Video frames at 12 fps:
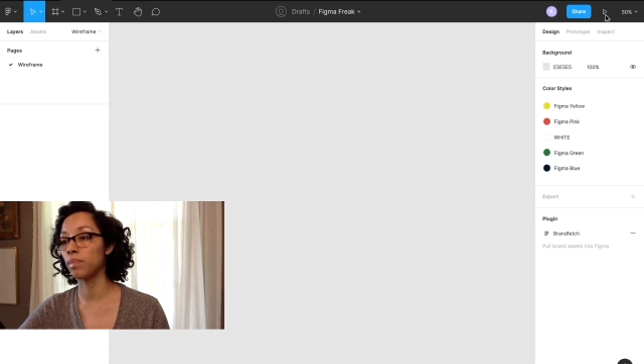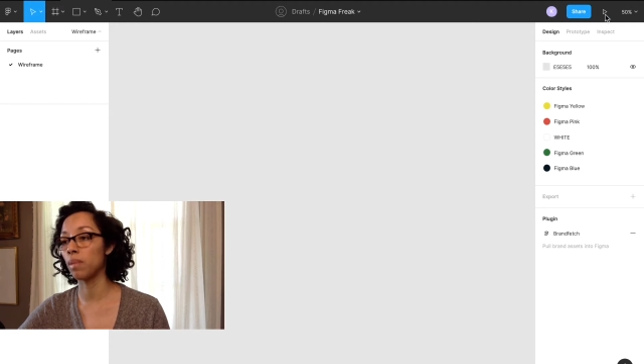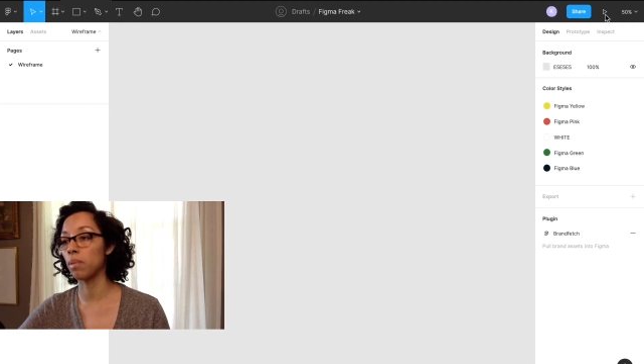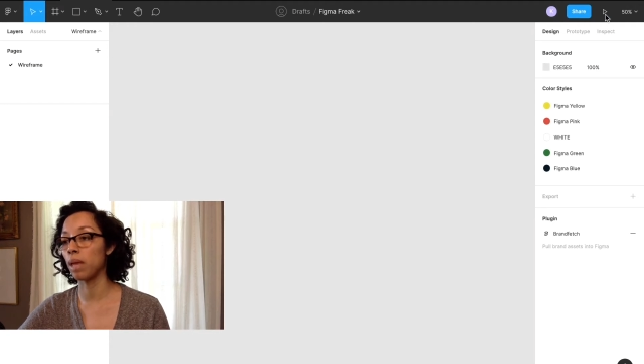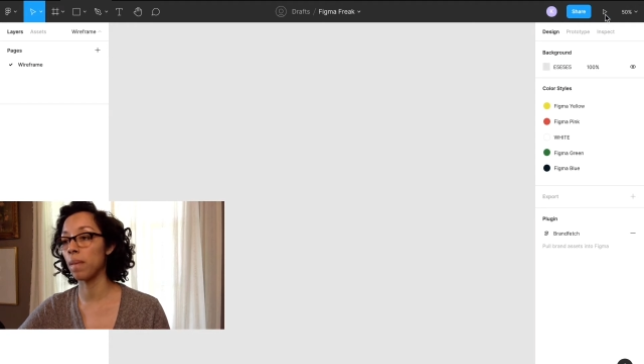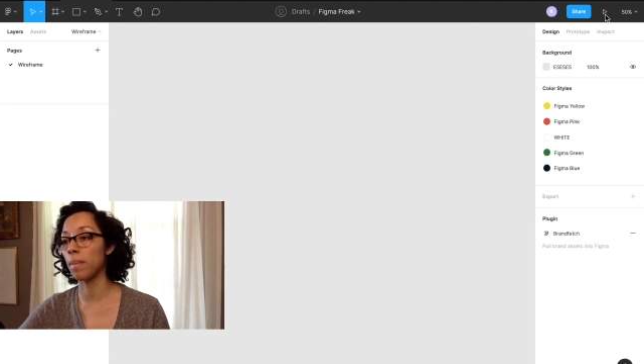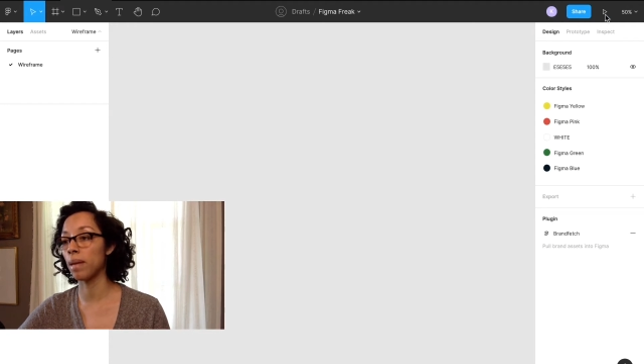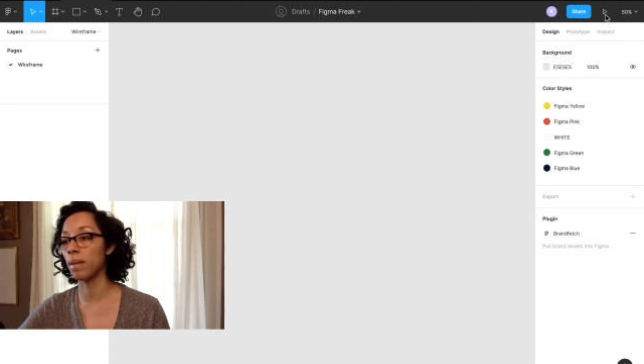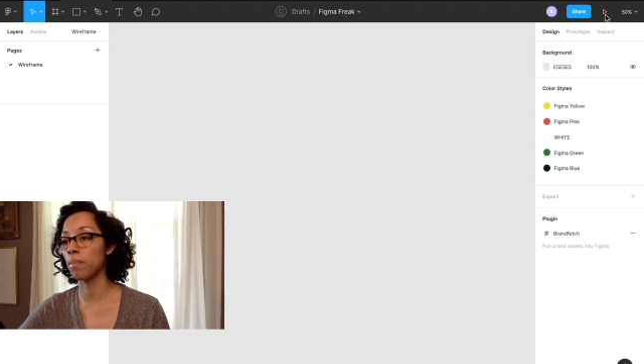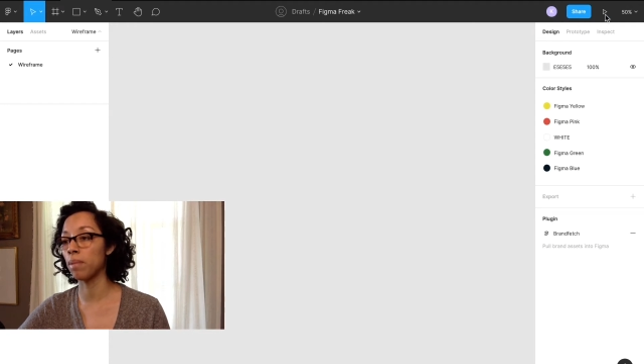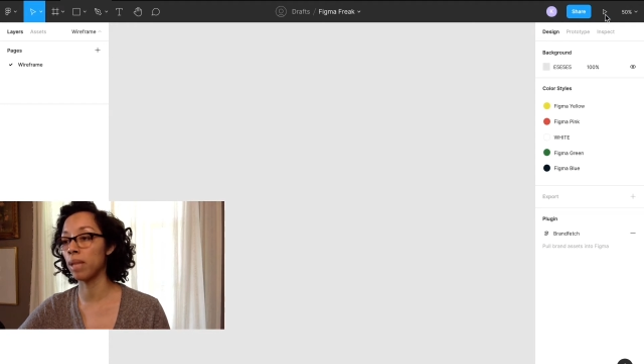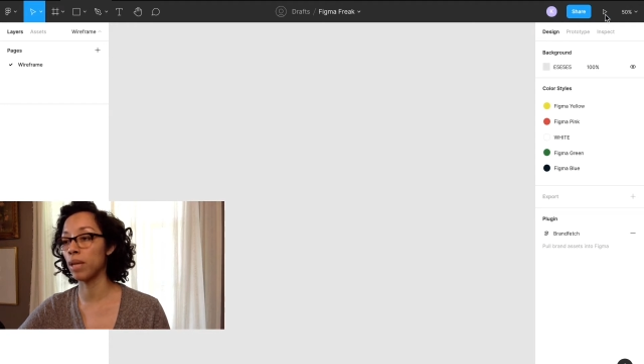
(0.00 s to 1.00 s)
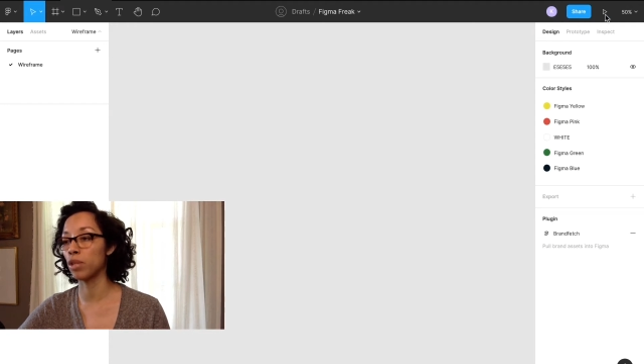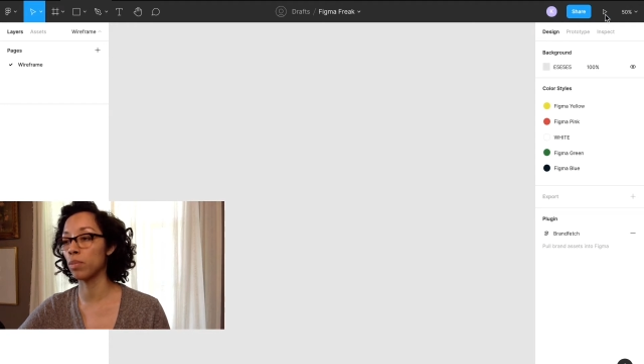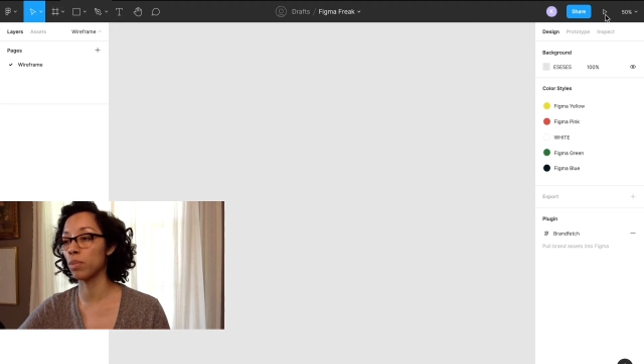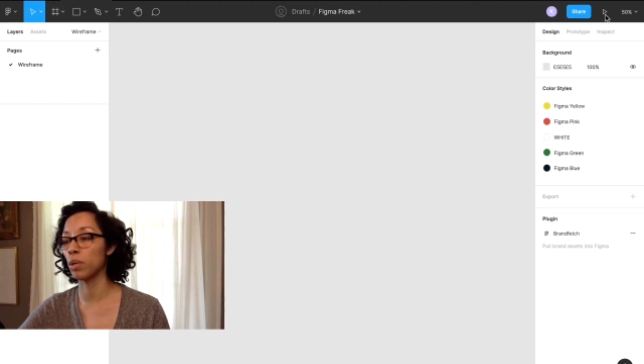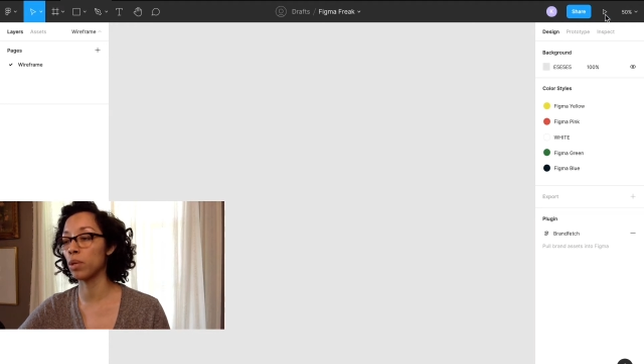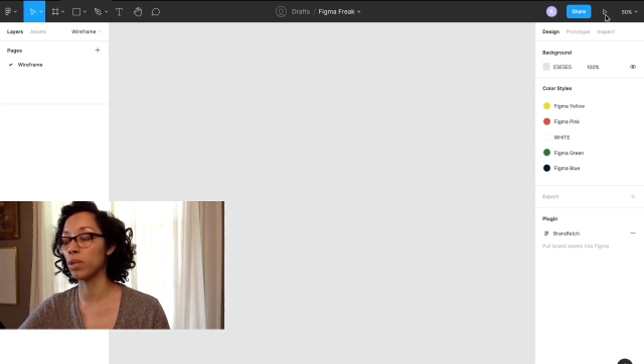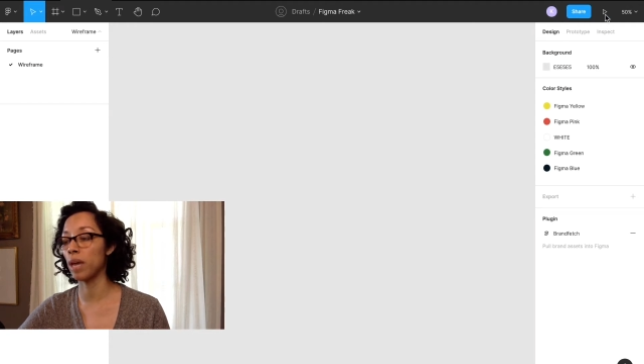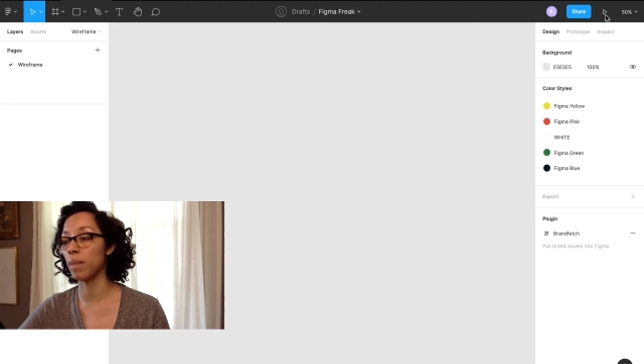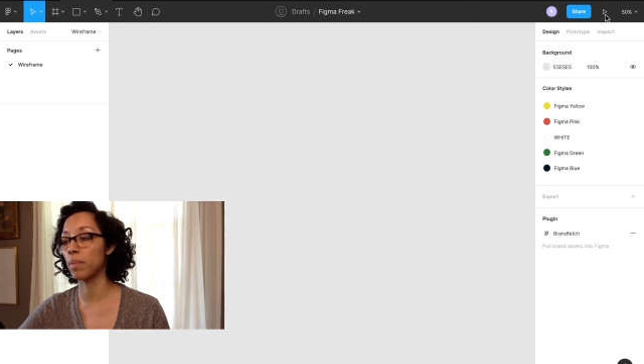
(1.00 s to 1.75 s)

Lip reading: The play button plays your prototype,